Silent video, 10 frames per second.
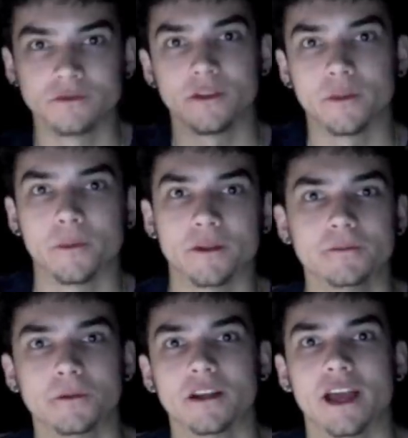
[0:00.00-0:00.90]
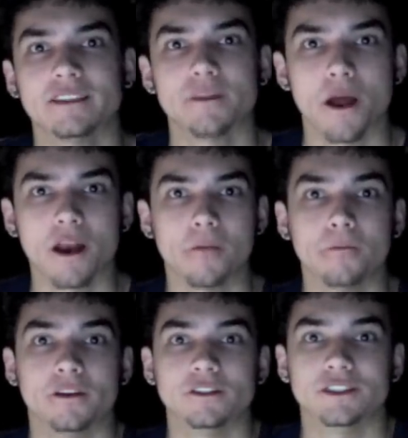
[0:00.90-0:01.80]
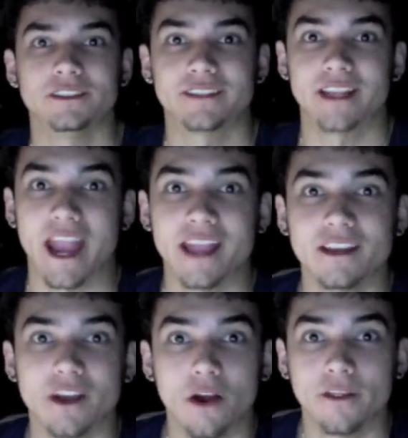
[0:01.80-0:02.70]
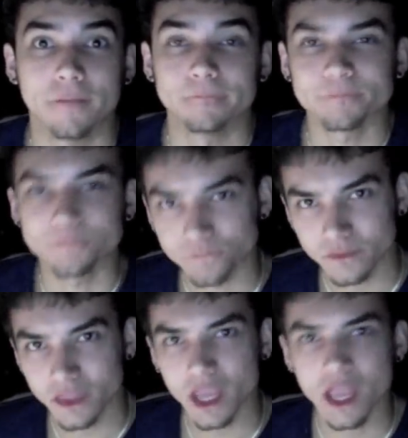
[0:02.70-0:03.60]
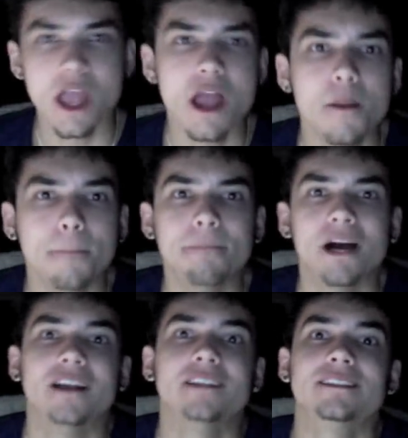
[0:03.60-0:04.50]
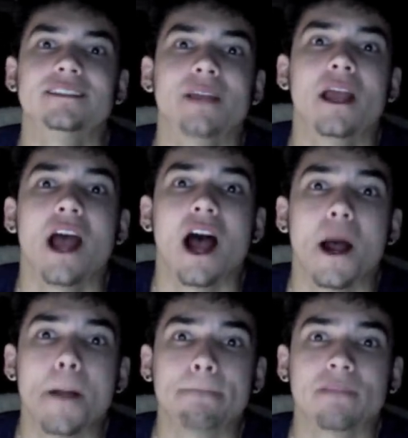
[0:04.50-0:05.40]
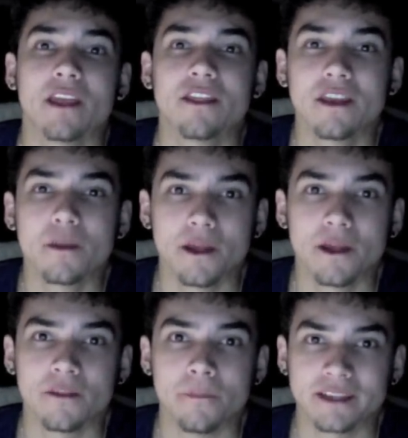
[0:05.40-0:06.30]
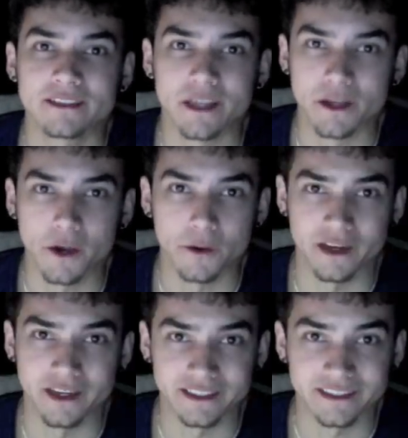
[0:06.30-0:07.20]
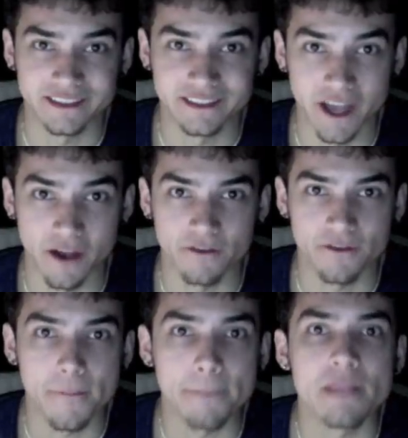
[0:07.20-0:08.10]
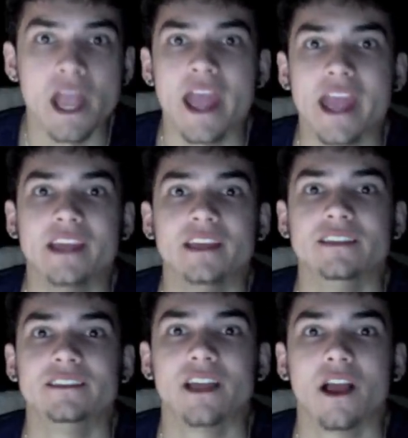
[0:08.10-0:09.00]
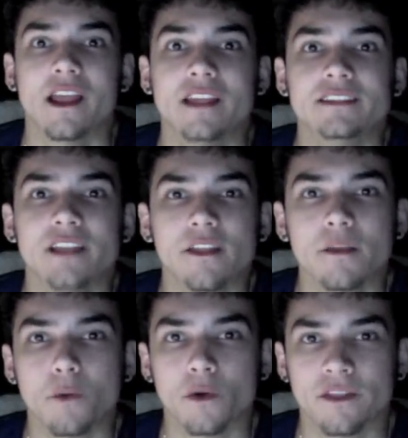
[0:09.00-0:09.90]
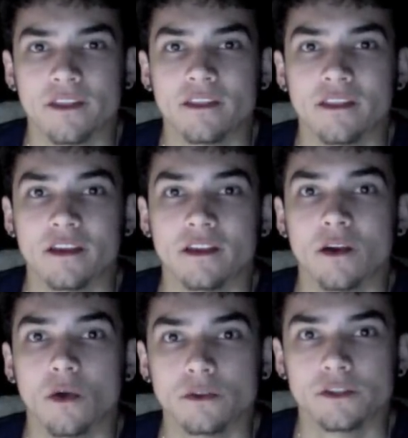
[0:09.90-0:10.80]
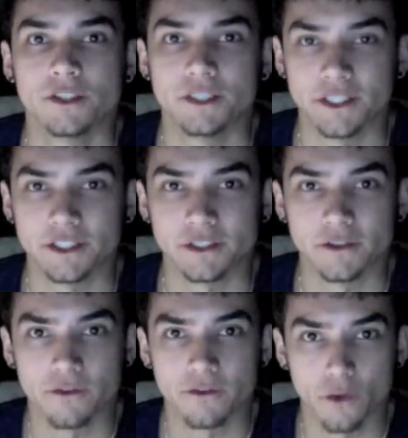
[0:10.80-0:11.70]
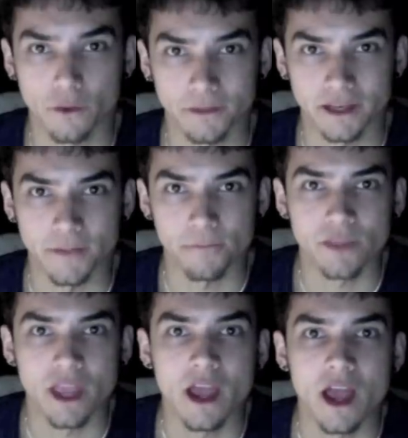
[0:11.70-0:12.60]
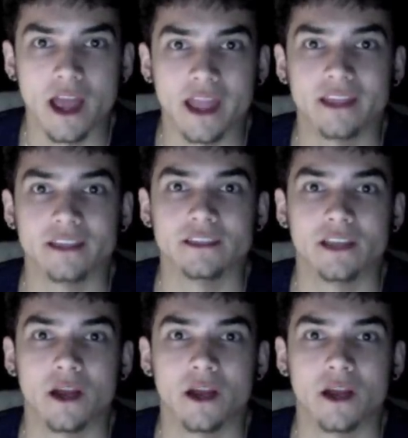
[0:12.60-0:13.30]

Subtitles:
for the most part, has a bottle opener just handy on them. But a thing about the Mexican code in itself is it's nothing more than the older traditional formula. And